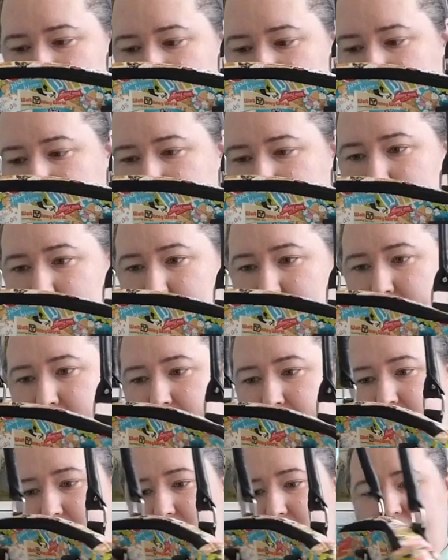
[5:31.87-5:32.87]

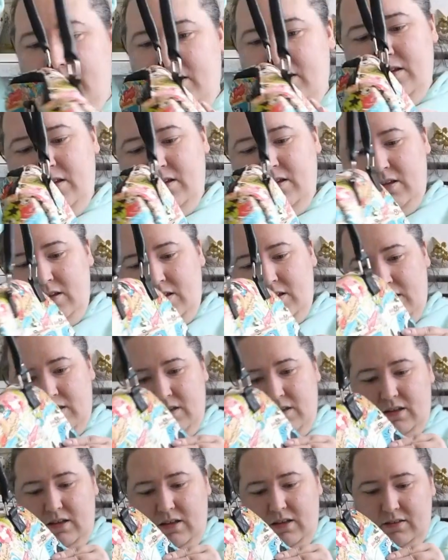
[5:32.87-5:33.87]
Mermaid.
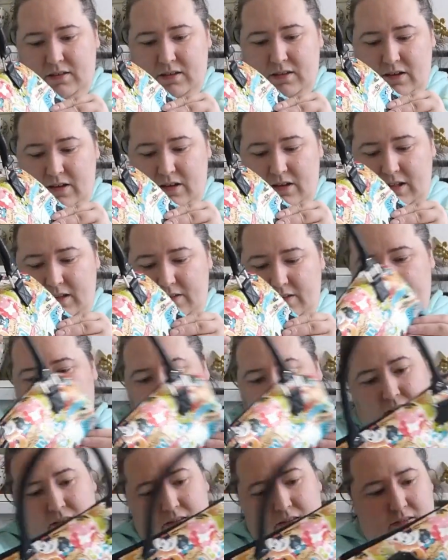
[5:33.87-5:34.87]
Has it got
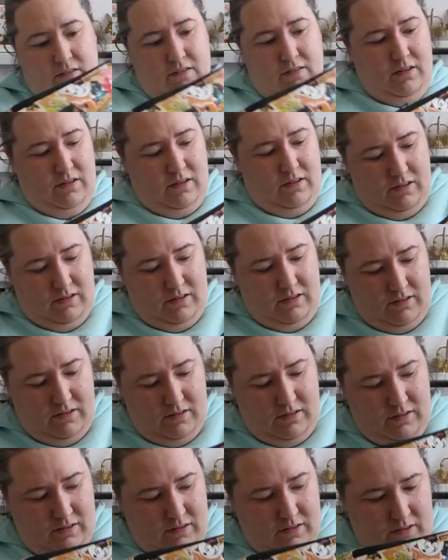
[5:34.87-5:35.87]
anything else on?
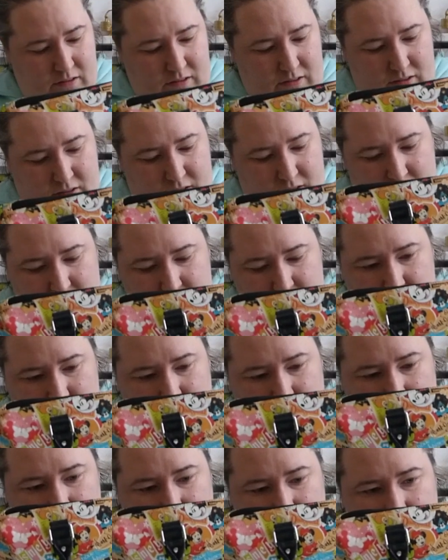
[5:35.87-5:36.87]

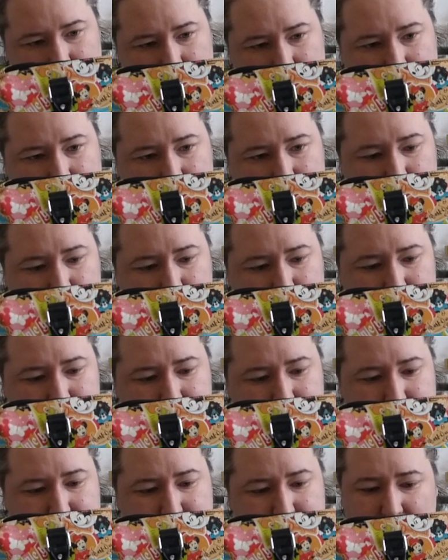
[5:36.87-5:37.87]
I think that's all
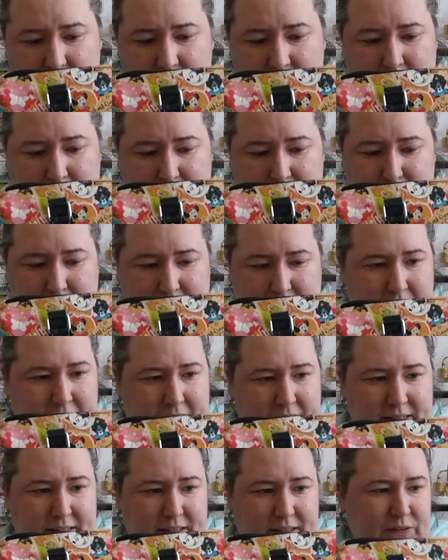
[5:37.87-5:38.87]
of them. It's got like
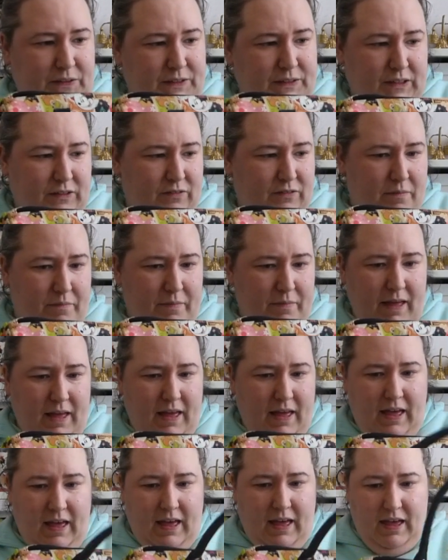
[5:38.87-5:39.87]
Mickey as Sorcerer
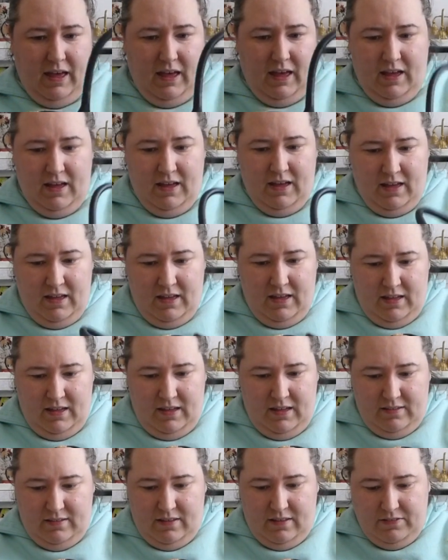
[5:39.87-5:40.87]
Mickey.
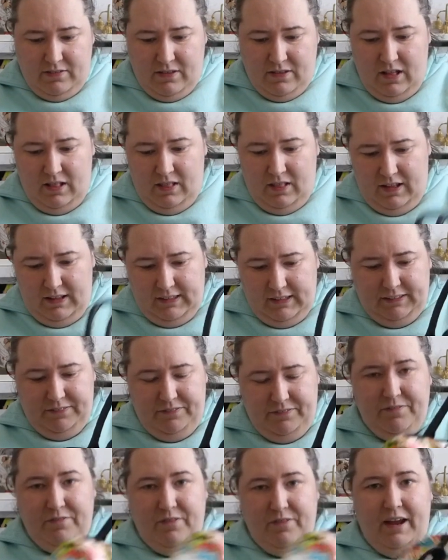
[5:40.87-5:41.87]
So it's got lots
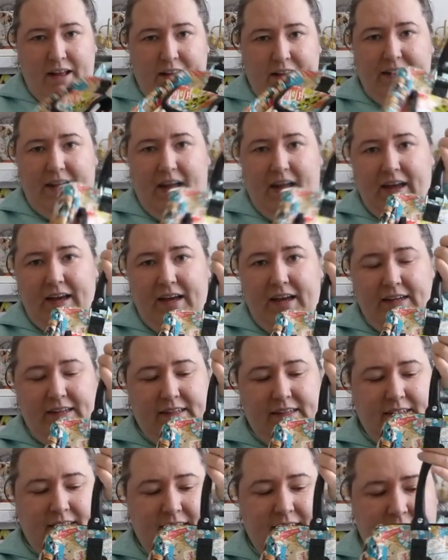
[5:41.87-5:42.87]
of really
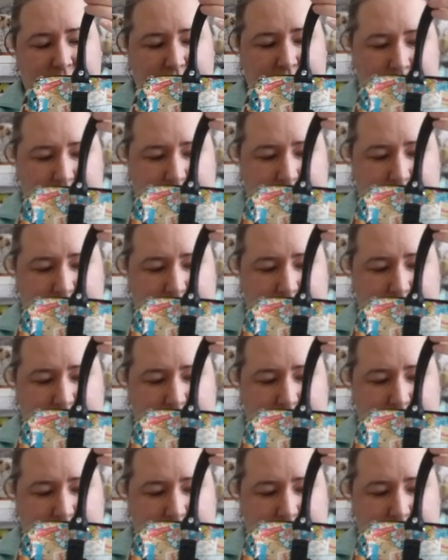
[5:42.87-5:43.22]
nice